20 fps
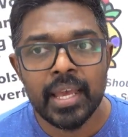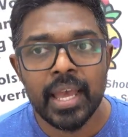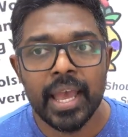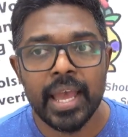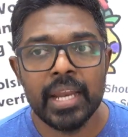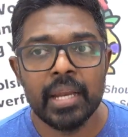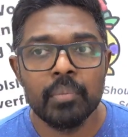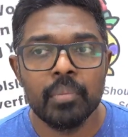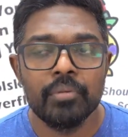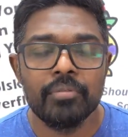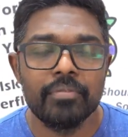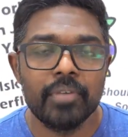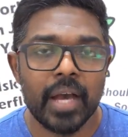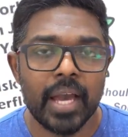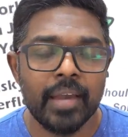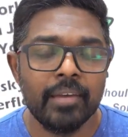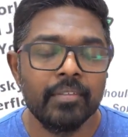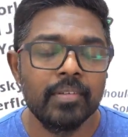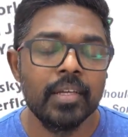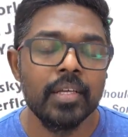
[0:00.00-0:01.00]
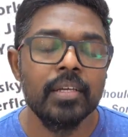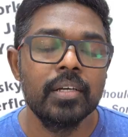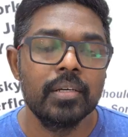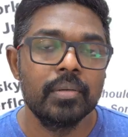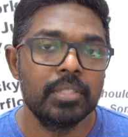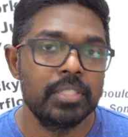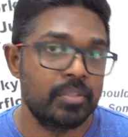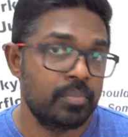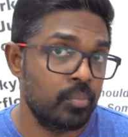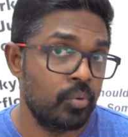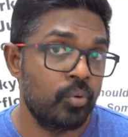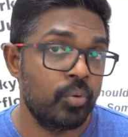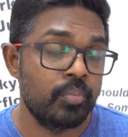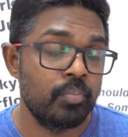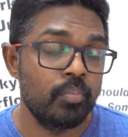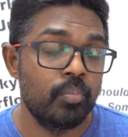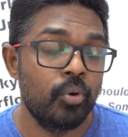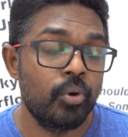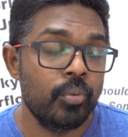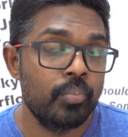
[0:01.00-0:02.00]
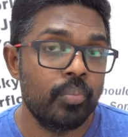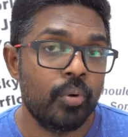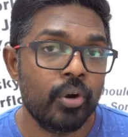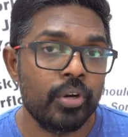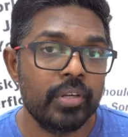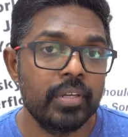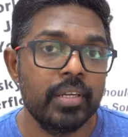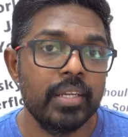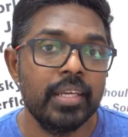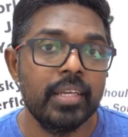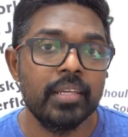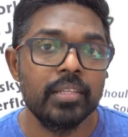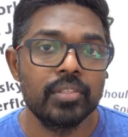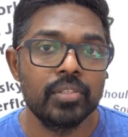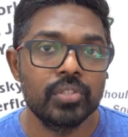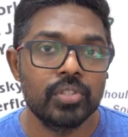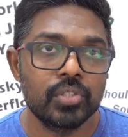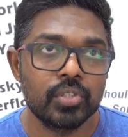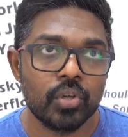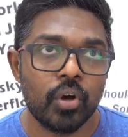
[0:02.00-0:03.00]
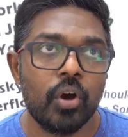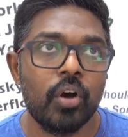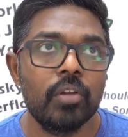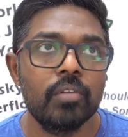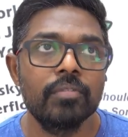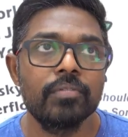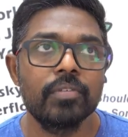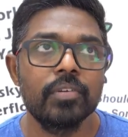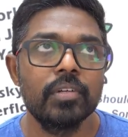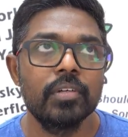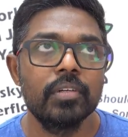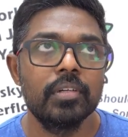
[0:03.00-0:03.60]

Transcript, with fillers: And number five is more, more importantly, solve